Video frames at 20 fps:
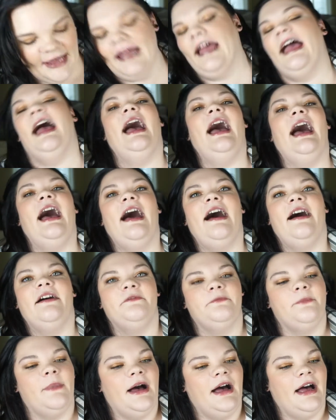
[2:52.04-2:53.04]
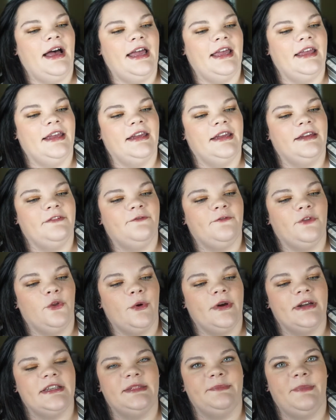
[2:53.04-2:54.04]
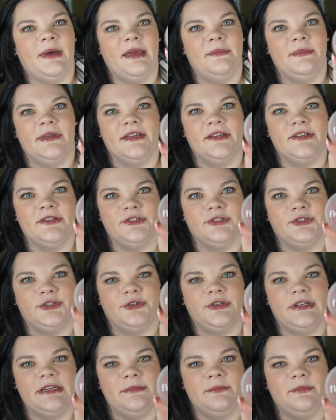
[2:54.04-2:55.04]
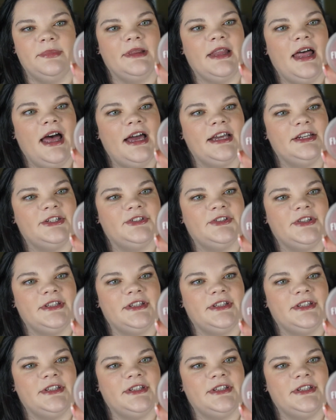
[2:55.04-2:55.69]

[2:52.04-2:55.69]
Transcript: have my Florence by Mills Cream Blush.